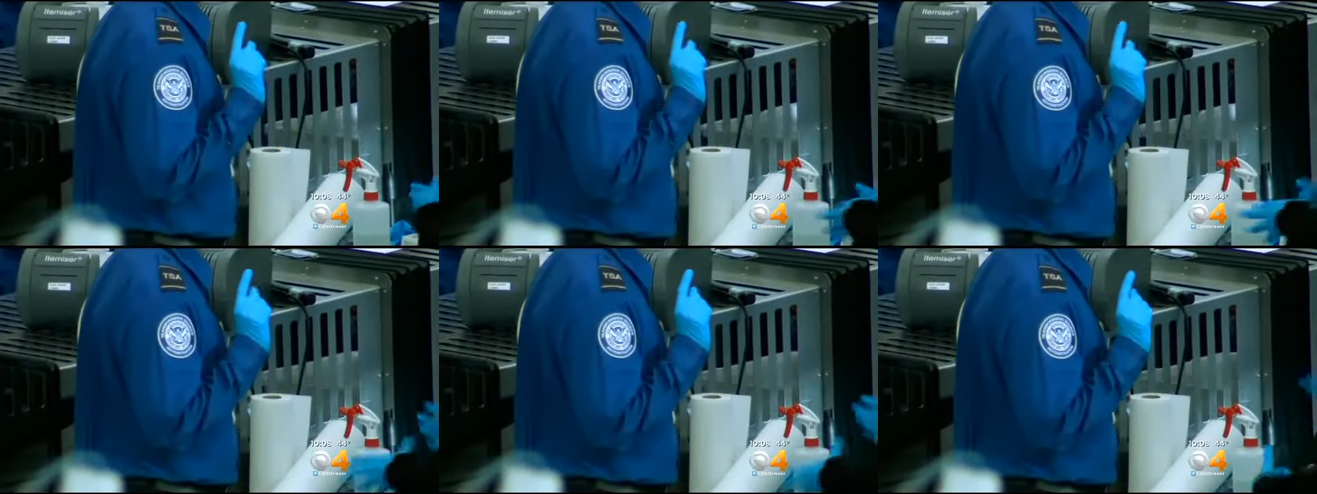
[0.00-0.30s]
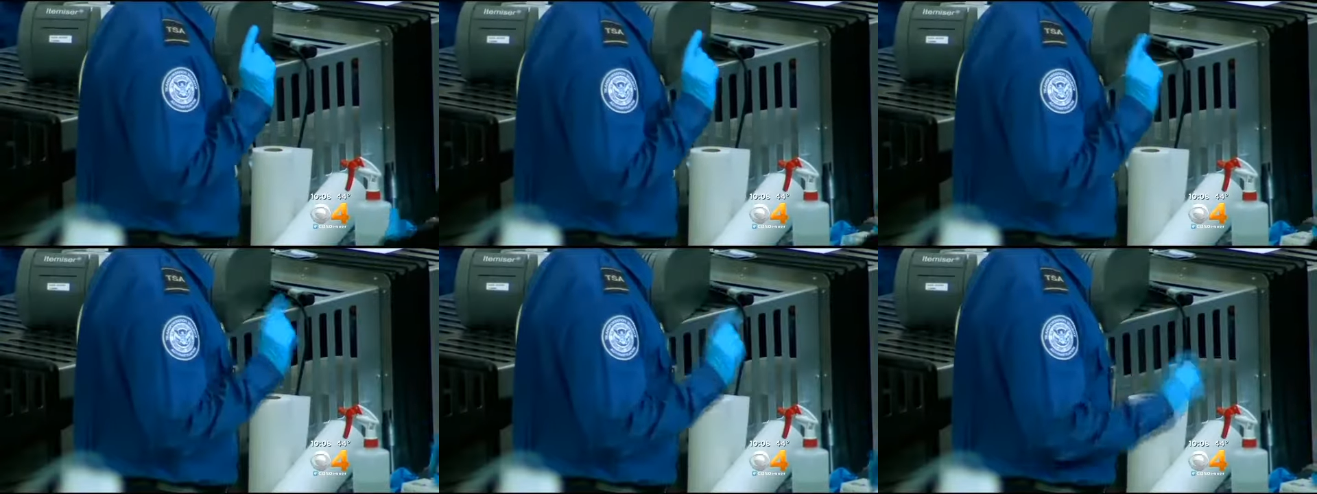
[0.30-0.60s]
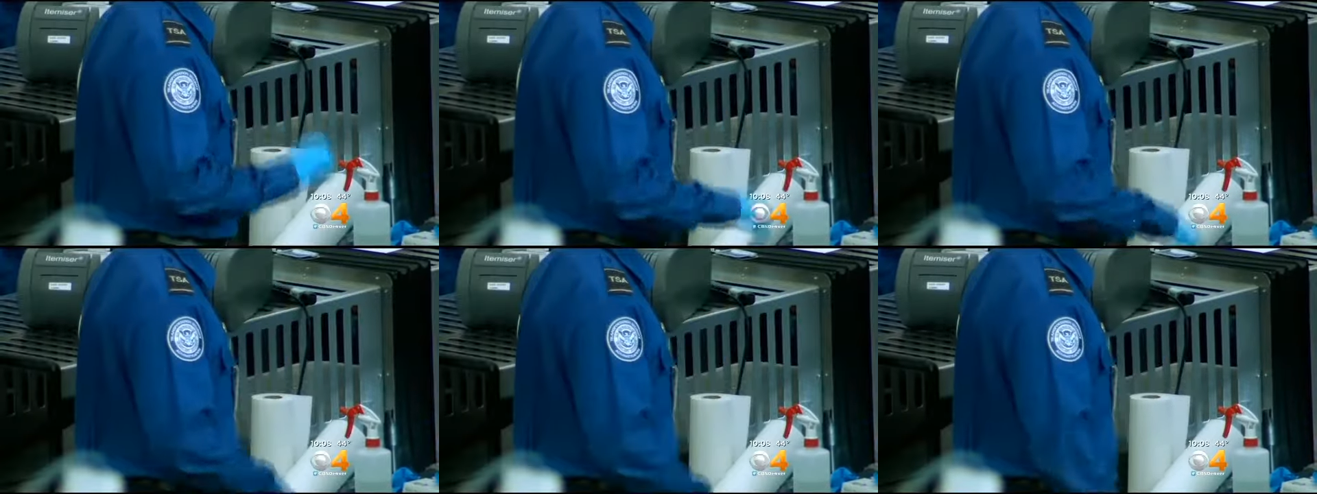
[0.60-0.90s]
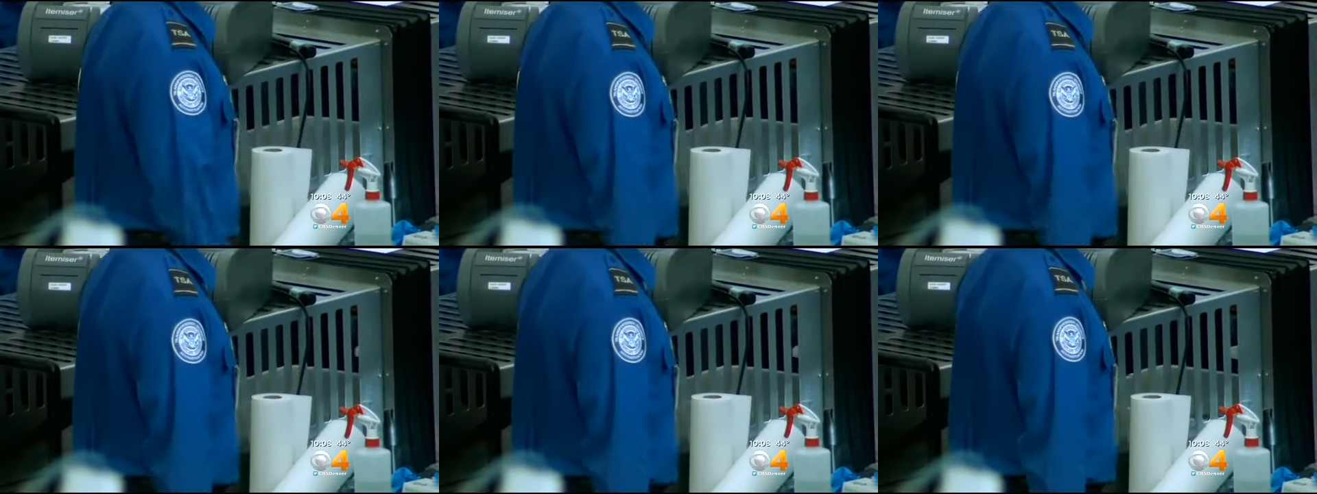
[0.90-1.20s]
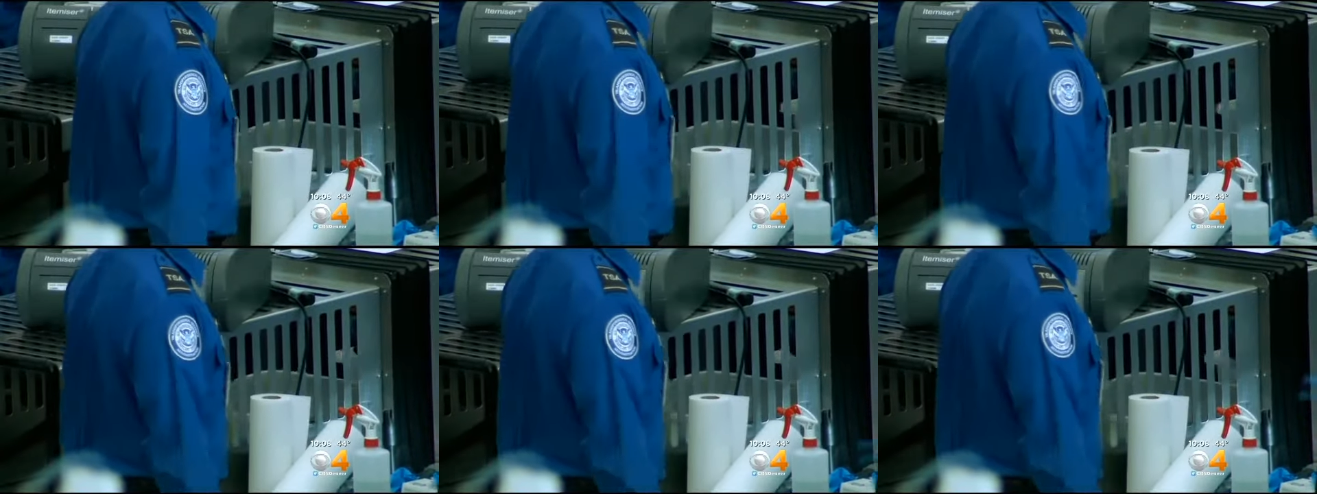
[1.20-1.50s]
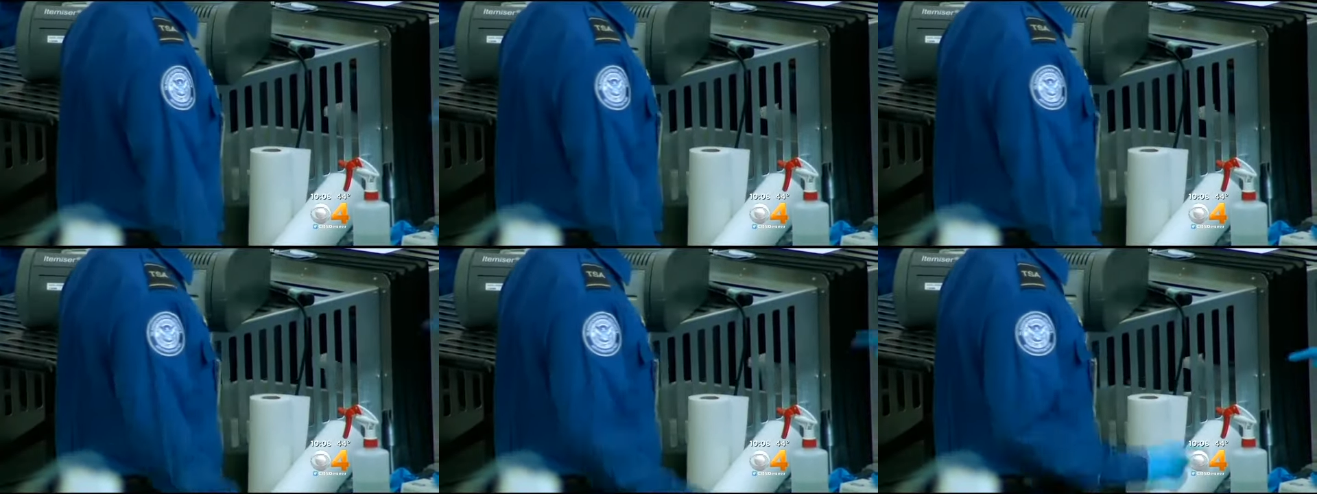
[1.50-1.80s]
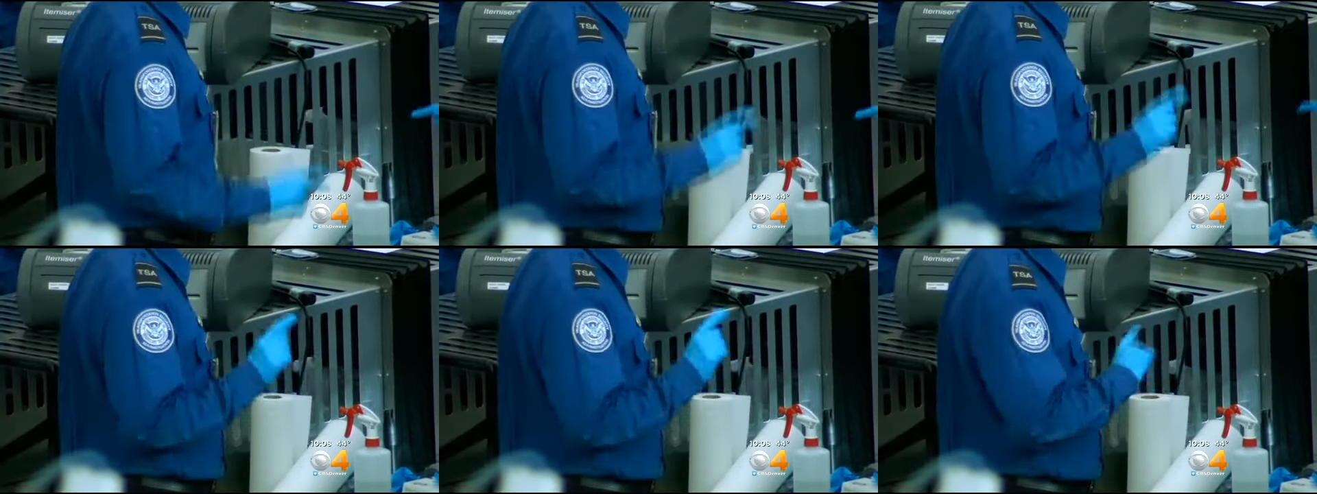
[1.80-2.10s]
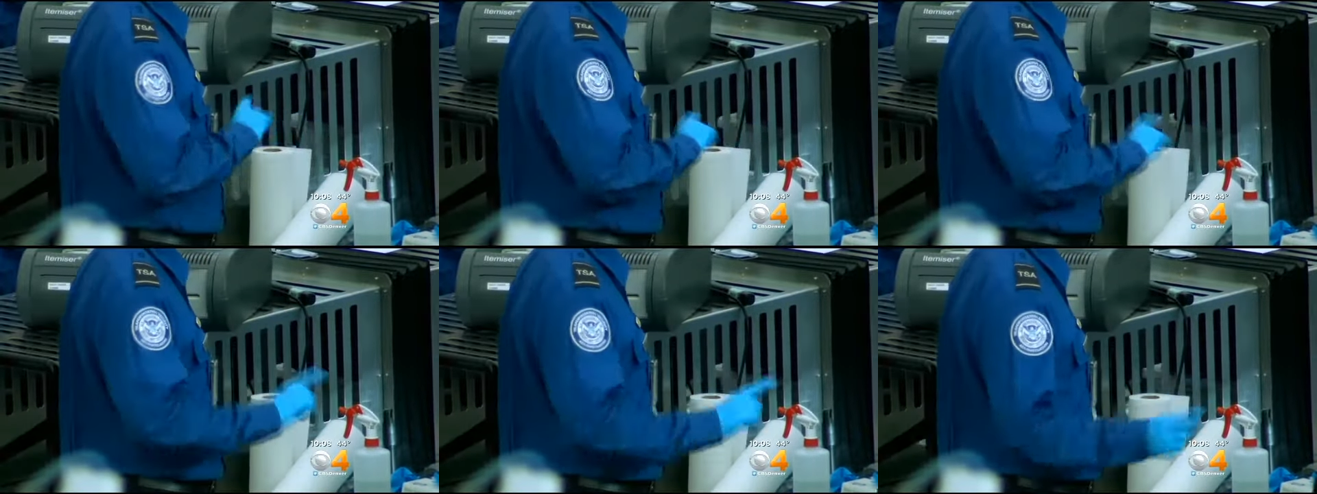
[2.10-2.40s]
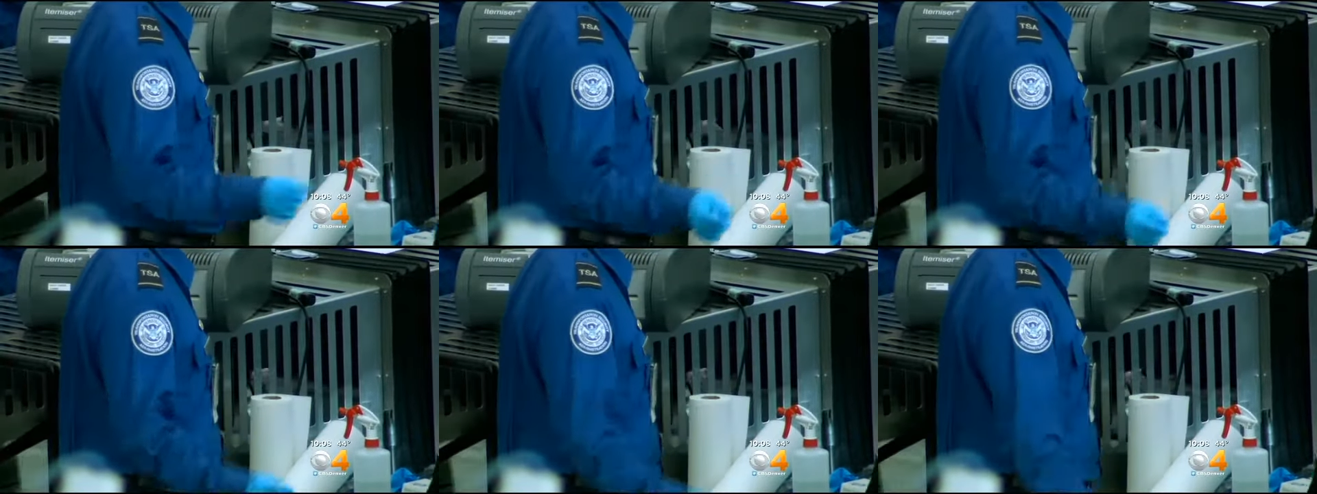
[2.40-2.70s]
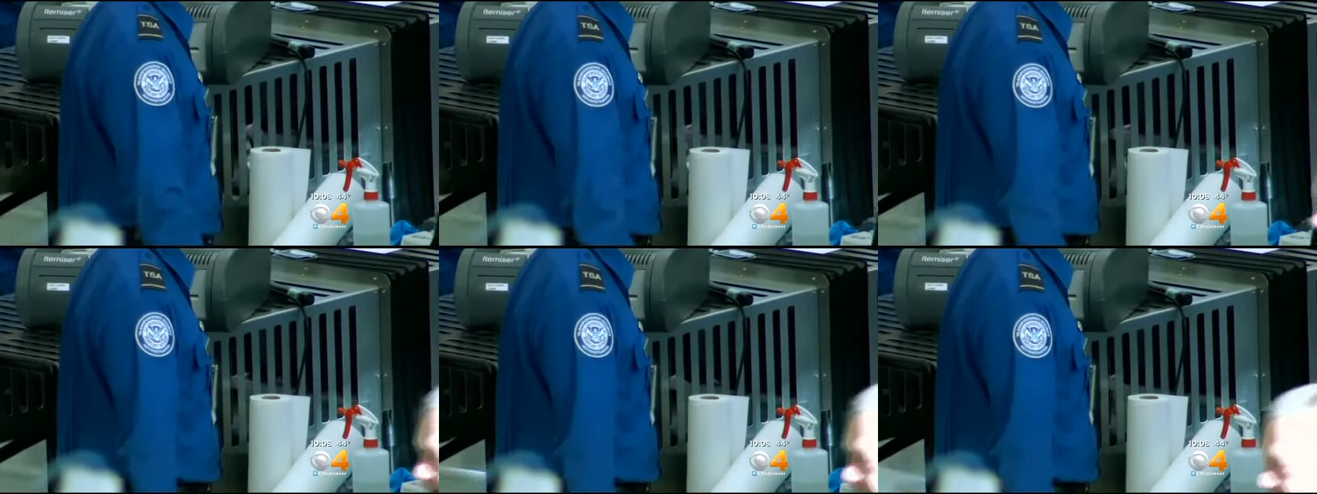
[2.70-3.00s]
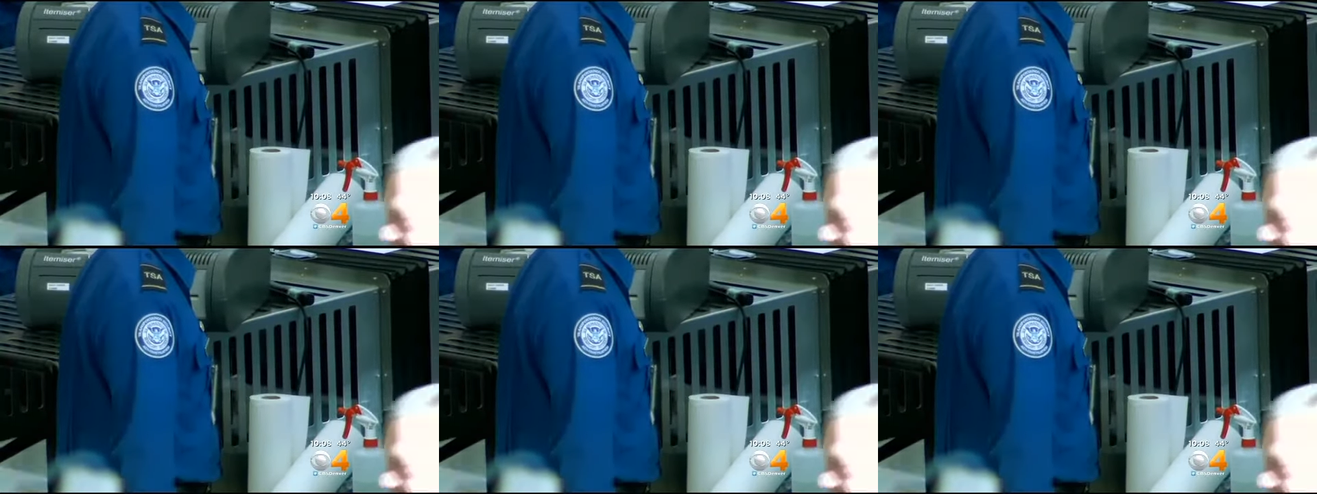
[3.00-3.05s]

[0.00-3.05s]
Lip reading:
[unreadable: no face in view]